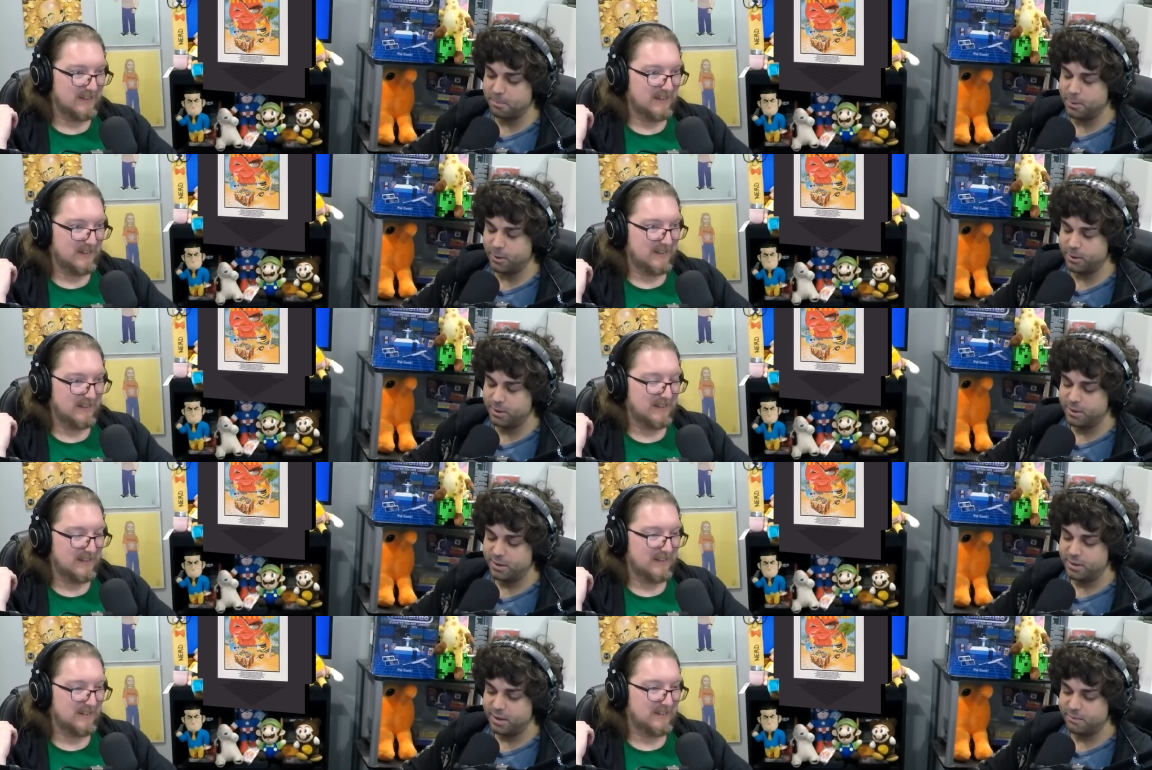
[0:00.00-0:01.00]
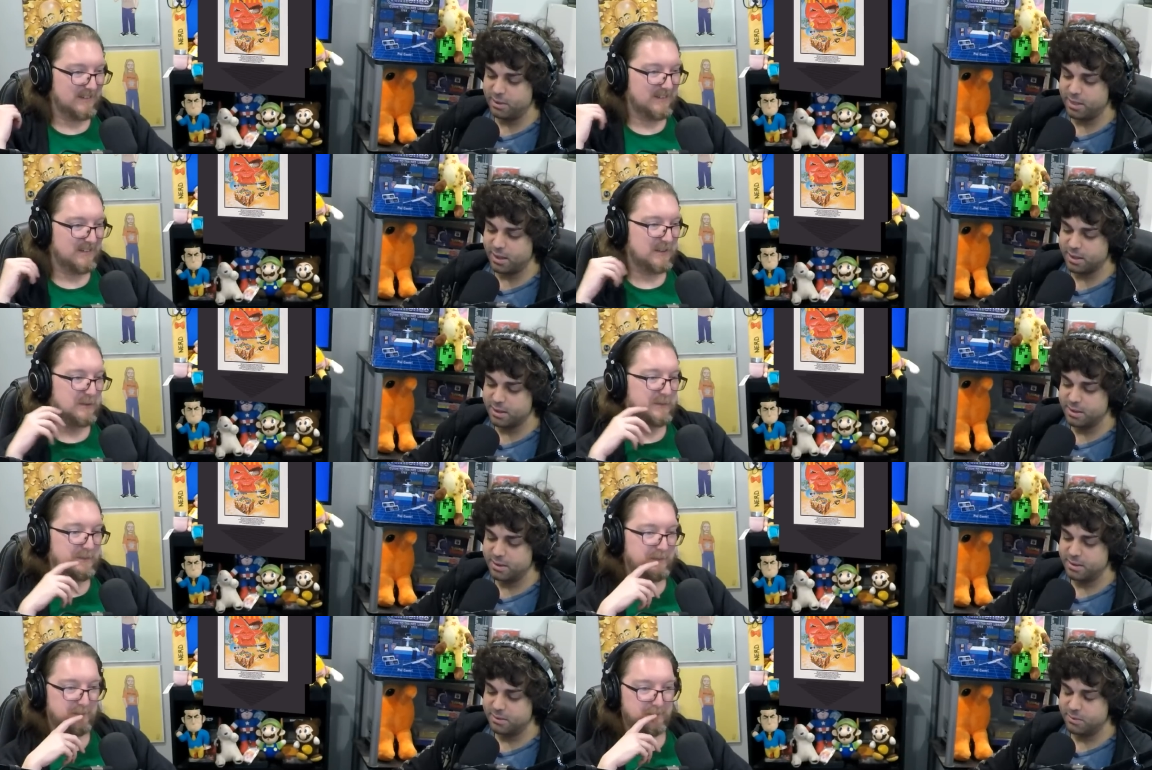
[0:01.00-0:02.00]
Speaker 1: here everything
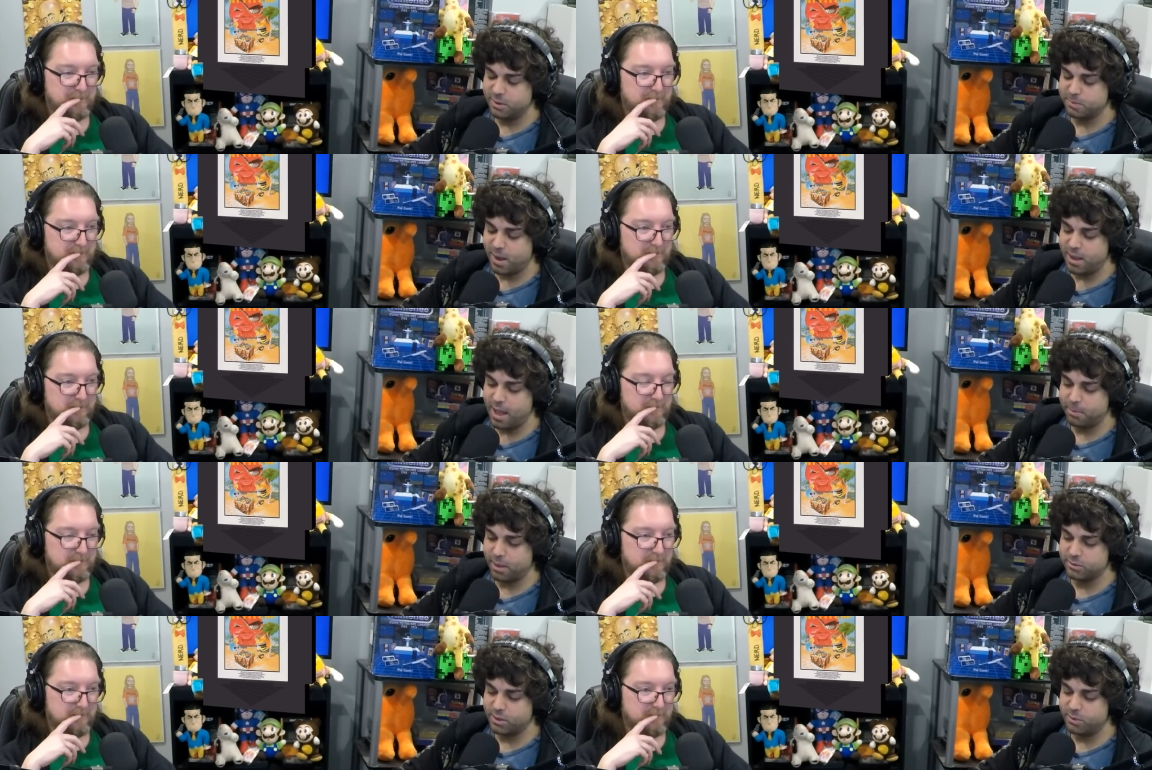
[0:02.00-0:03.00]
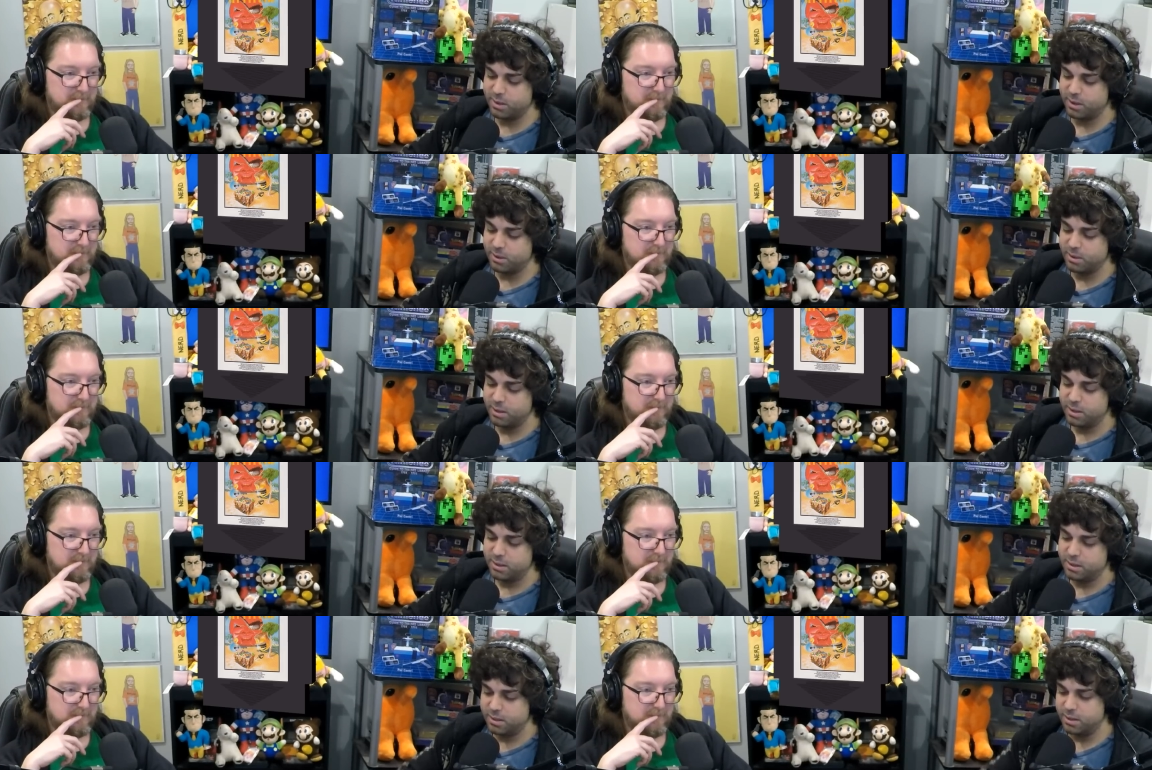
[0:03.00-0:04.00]
once my app gets going here.
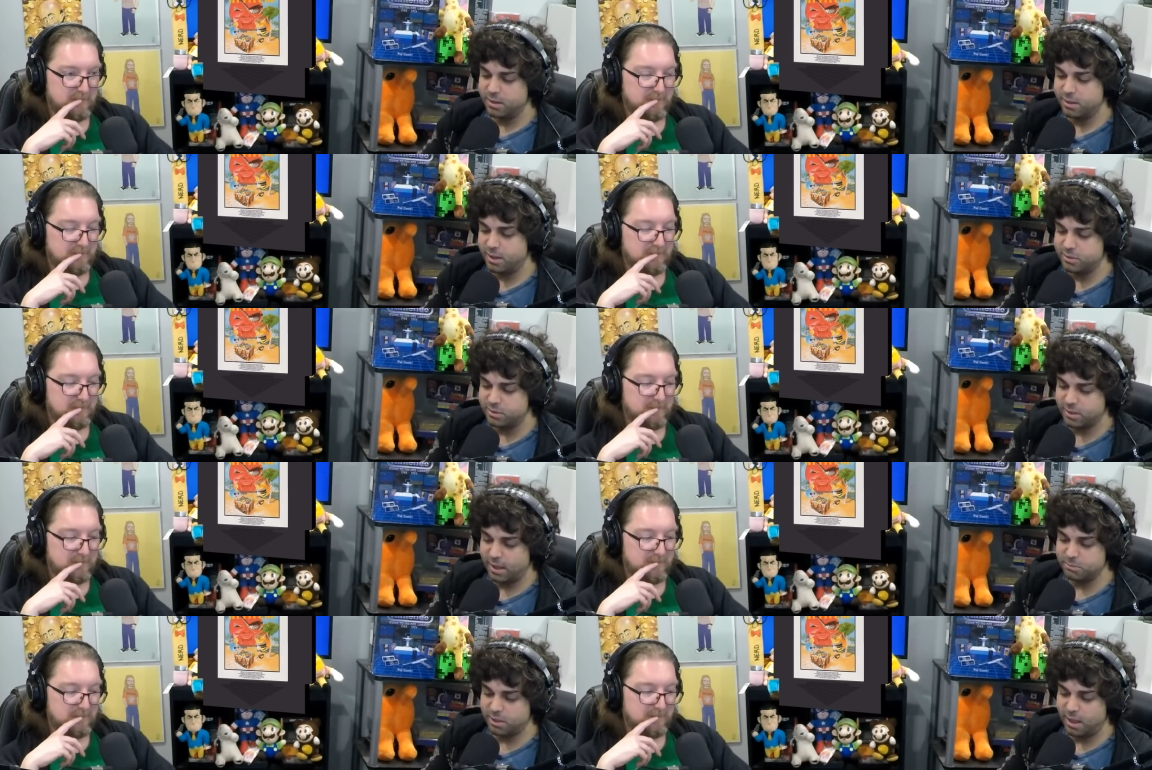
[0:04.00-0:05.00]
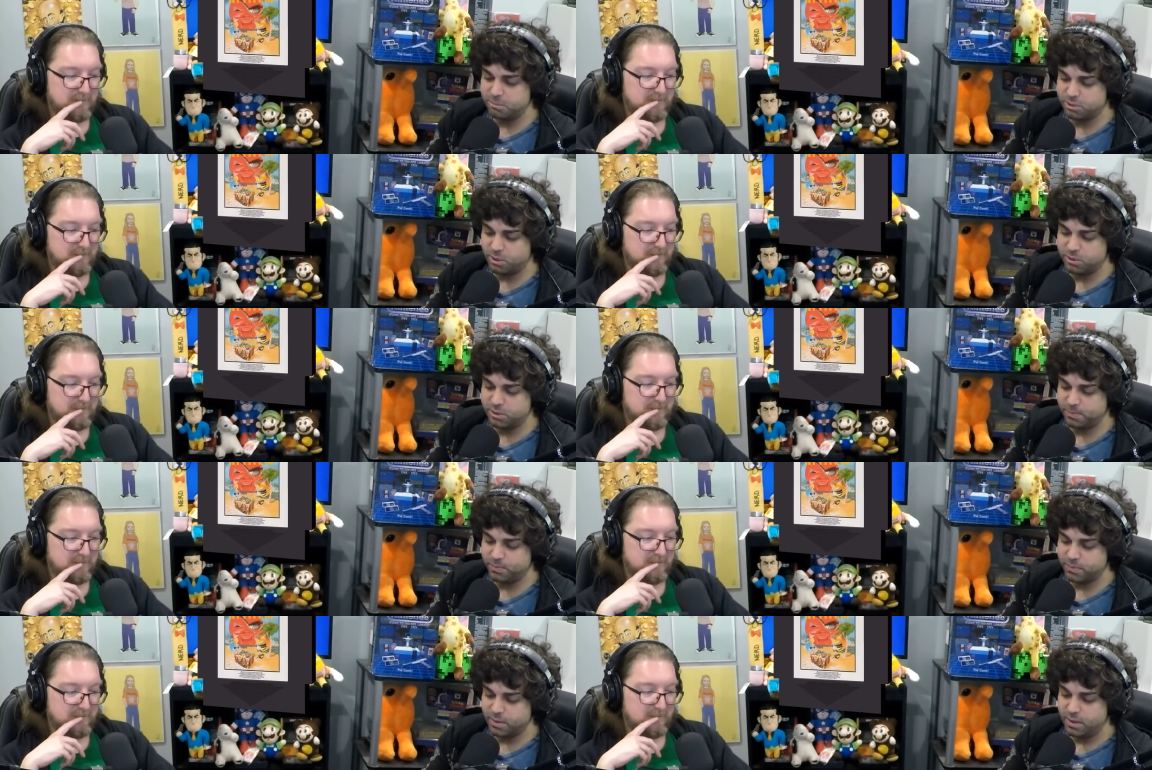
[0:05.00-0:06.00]
Unlicensed games, game search.
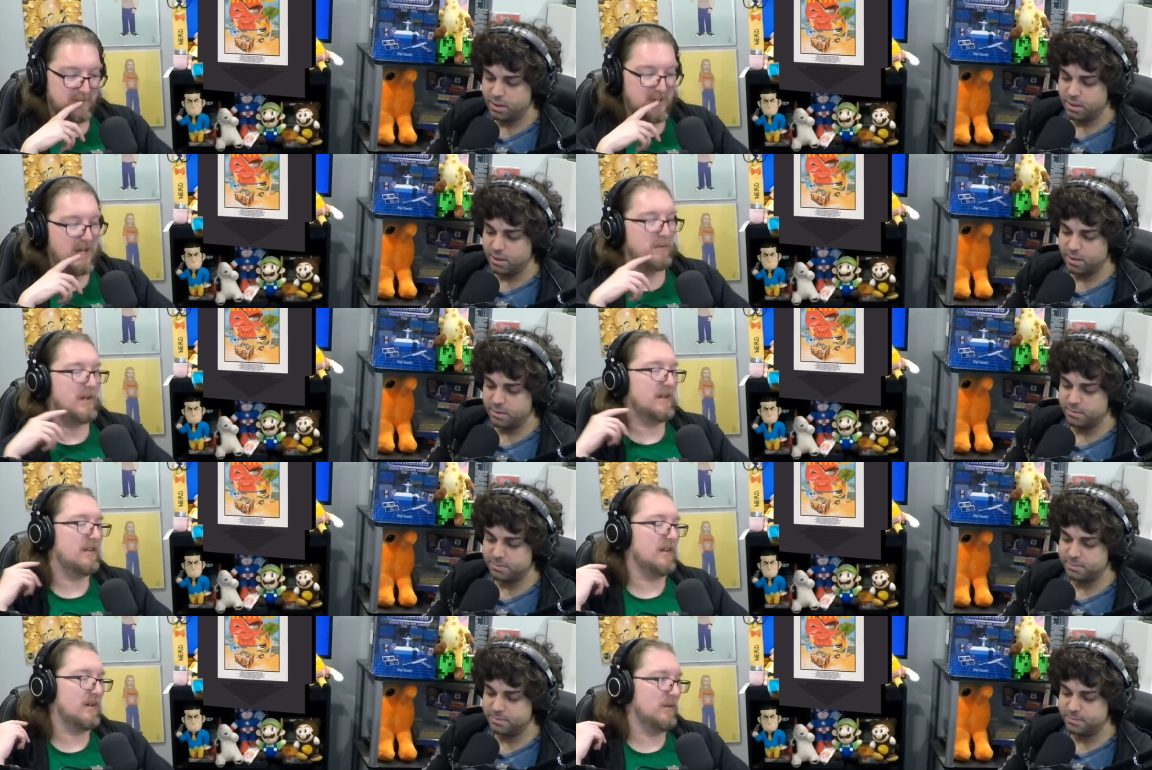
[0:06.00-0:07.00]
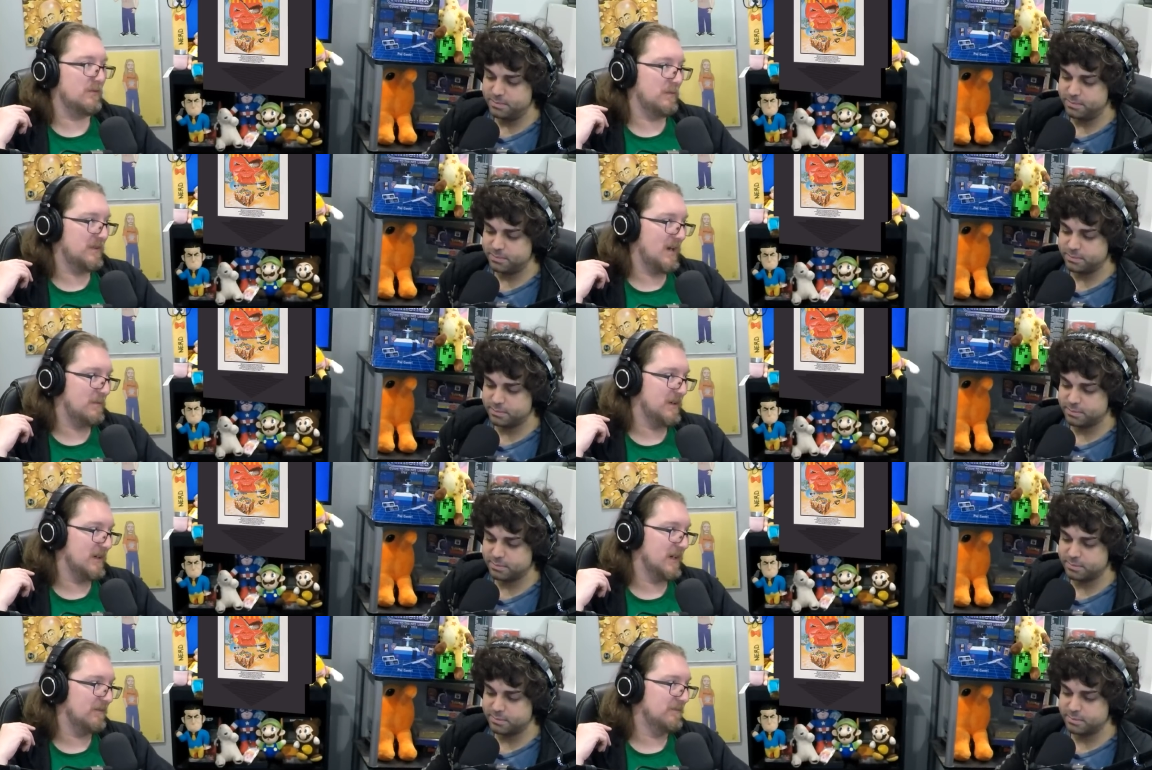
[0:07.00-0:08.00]
Speaker 2: You got to be able to think one from the top of your
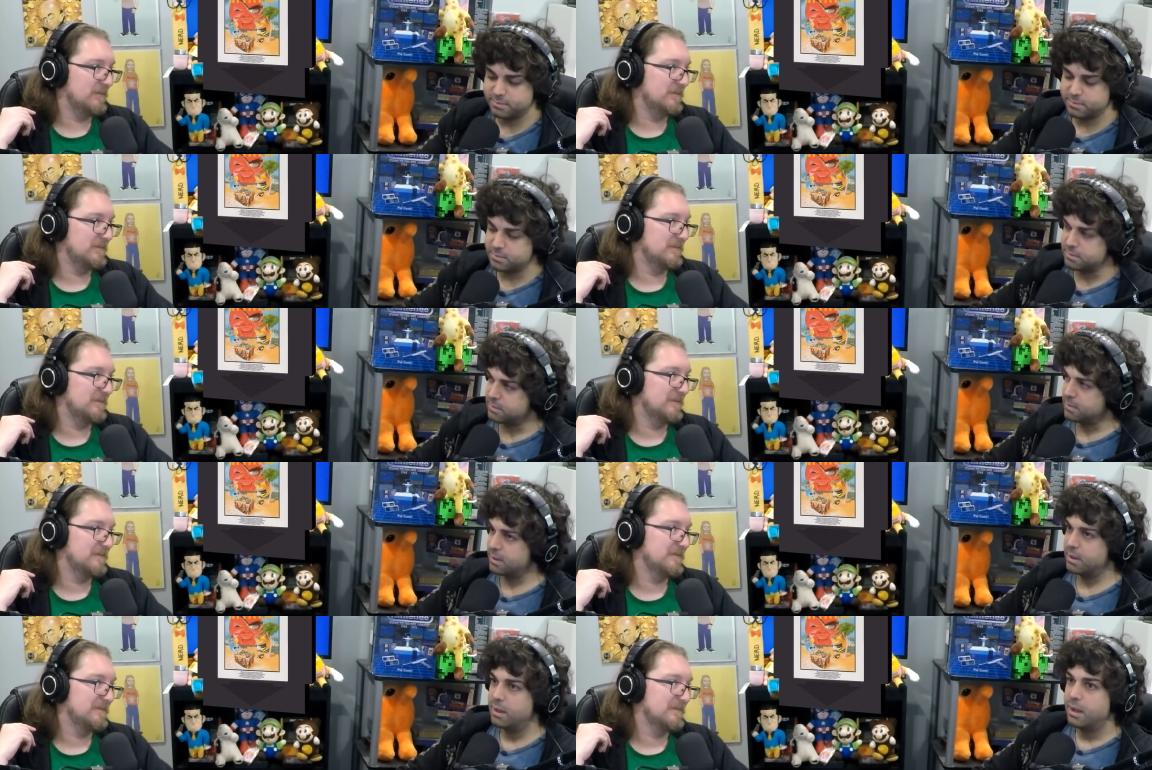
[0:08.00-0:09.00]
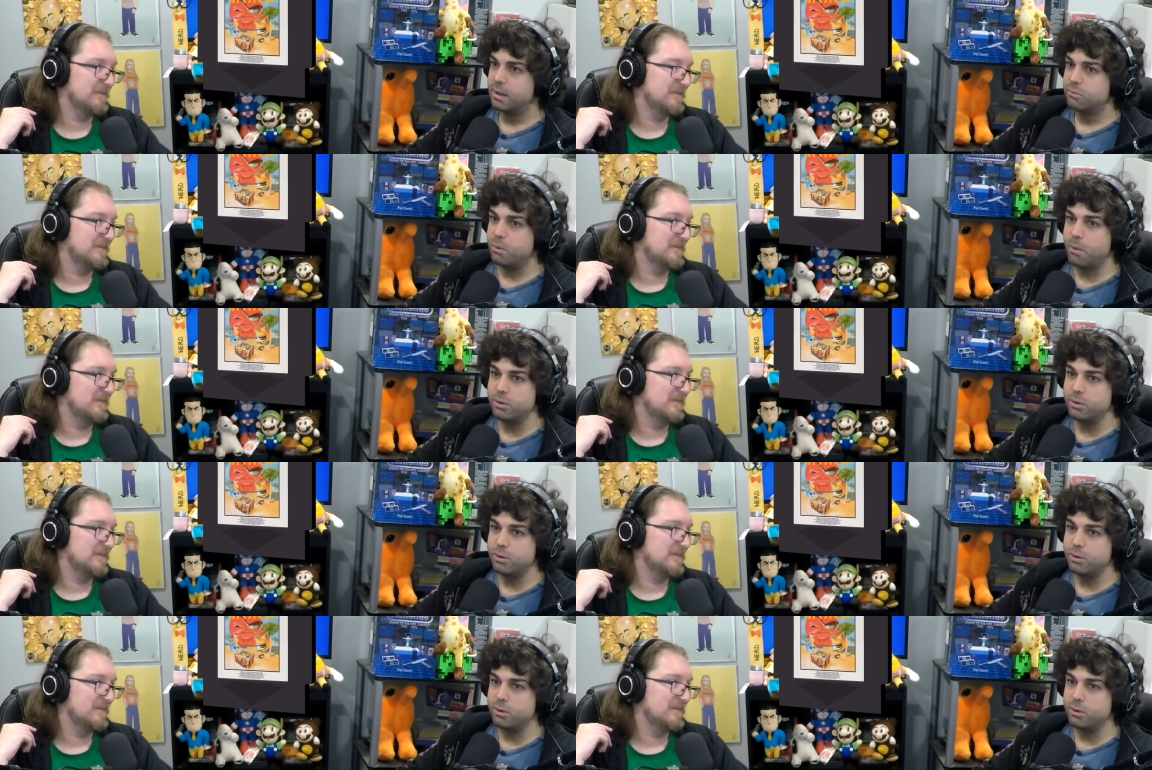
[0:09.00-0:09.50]
head.
Speaker 1: Well, most